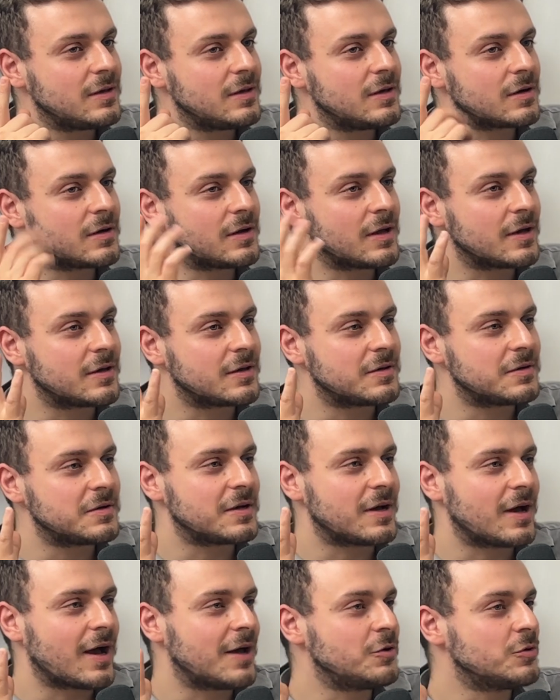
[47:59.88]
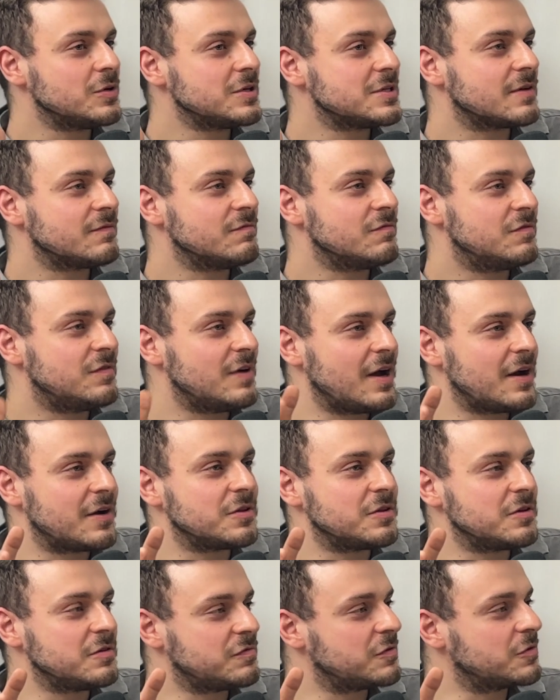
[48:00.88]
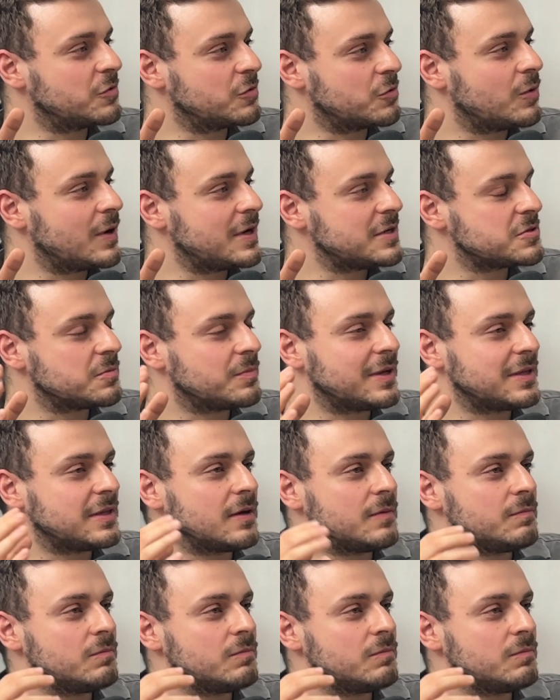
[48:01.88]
here, I know it's a very difficult question, but